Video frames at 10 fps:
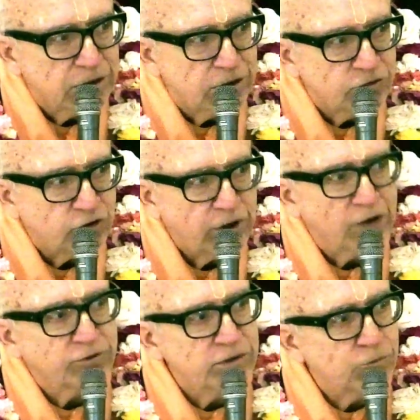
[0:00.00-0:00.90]
So
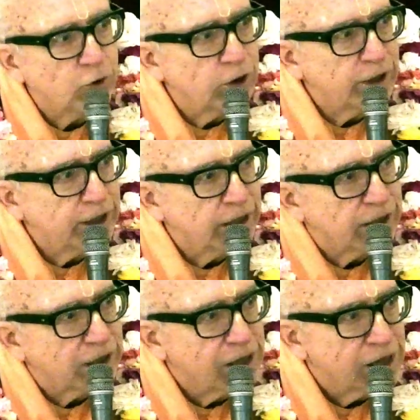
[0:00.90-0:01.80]
every
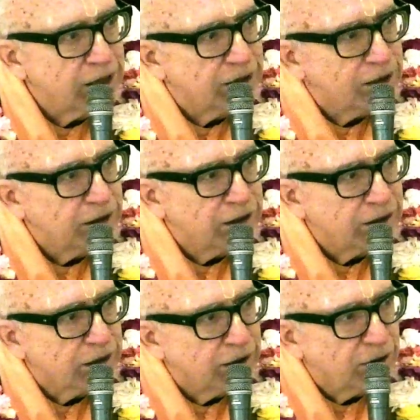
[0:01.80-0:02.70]
morning
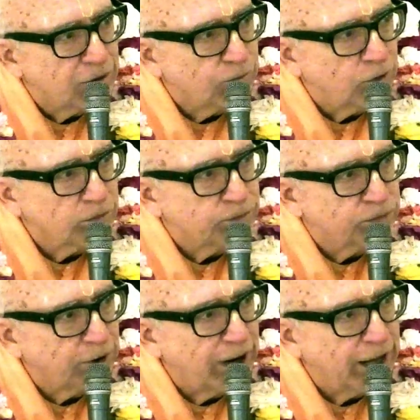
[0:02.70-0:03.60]
we're
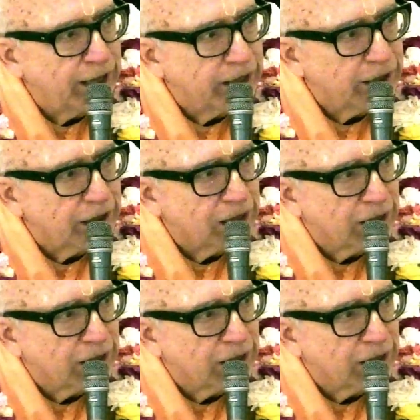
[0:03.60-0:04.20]
praying,